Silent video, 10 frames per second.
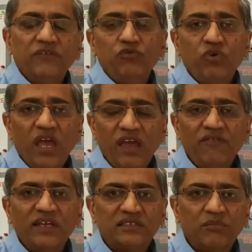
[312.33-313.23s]
If you
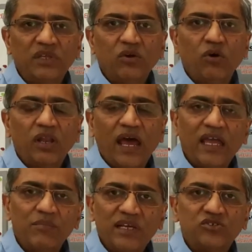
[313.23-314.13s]
have had something called
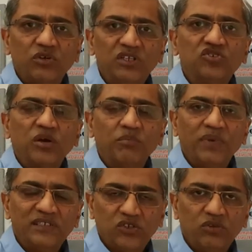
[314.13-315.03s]
IMS or
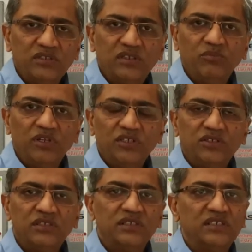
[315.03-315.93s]
intramuscular
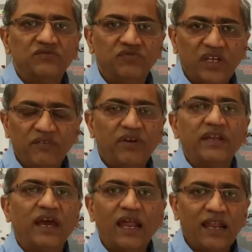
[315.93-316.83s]
stimulation, this is very,
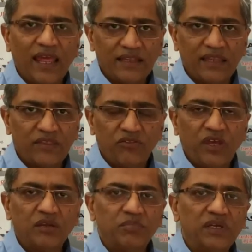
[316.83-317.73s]
very unlike that
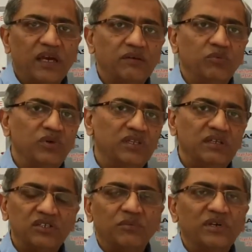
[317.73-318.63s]
therapy.
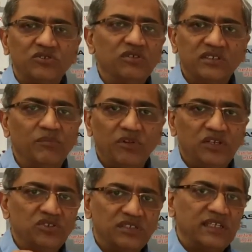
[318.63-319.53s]
With intramuscular
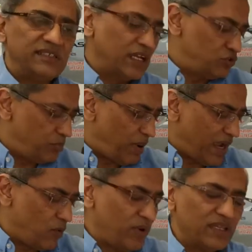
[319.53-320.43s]
stimulations, they tend to
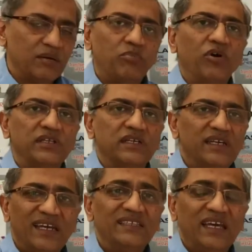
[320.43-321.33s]
pack away at the point,
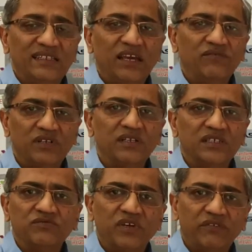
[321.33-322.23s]
and that
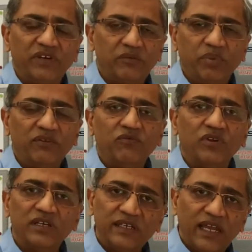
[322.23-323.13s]
definitely is very, very
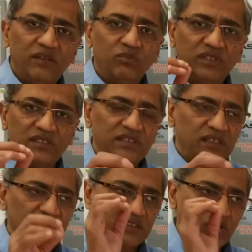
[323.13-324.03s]
painful. Again, with this
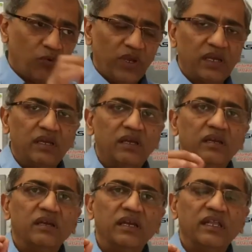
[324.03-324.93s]
needle, it's a quick
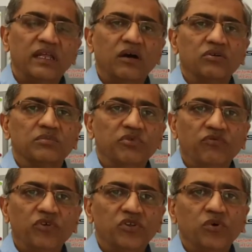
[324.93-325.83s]
in and out.
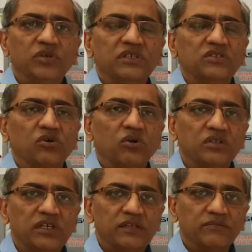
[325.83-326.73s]
Before you know it, it's
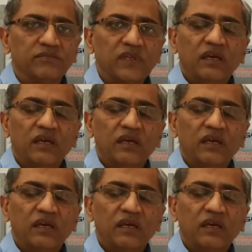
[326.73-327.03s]
all done.